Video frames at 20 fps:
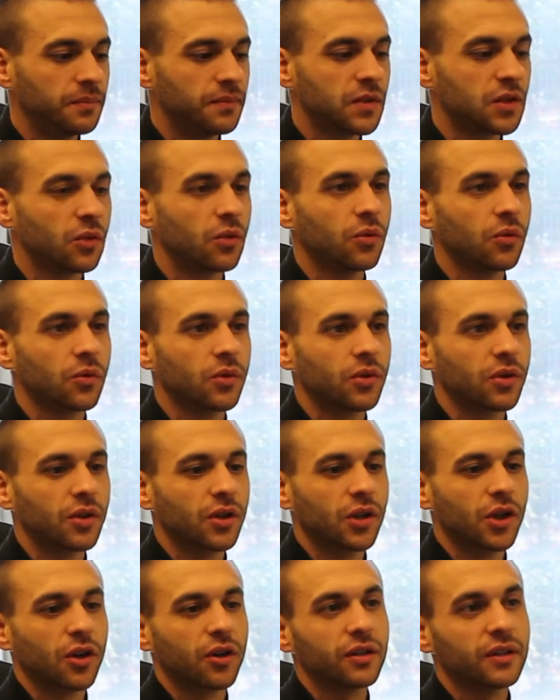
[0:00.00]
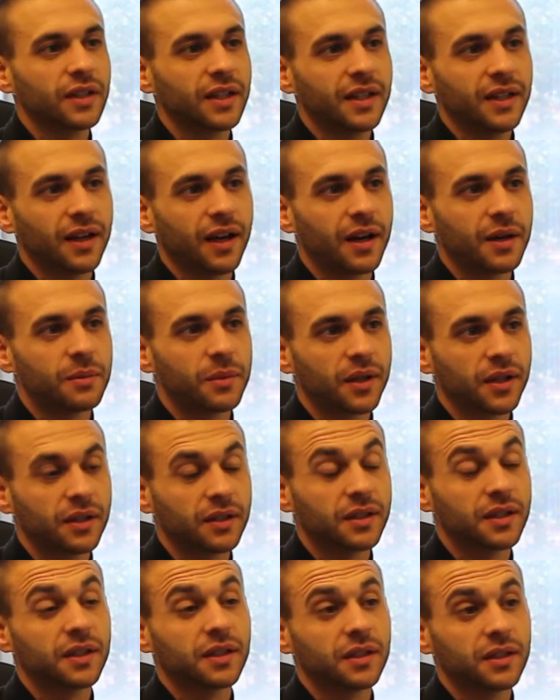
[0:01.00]
So currently I'm a
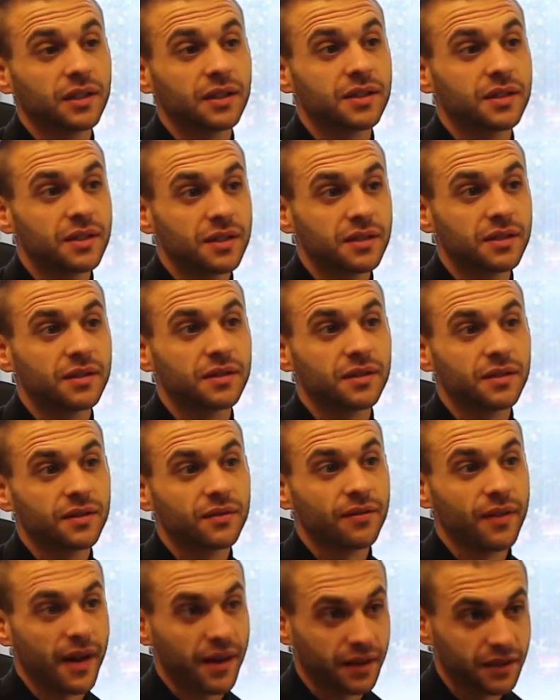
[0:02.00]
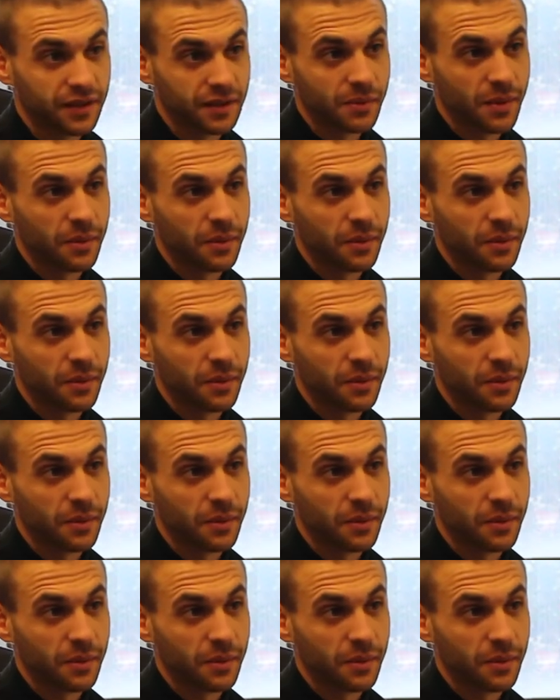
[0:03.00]
clinical assistant faculty